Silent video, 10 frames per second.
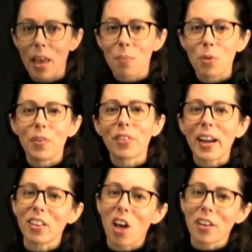Moving right
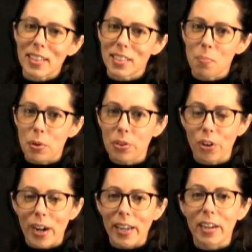along, let's compute the
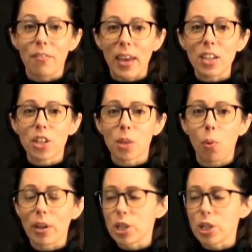gradient of h at the point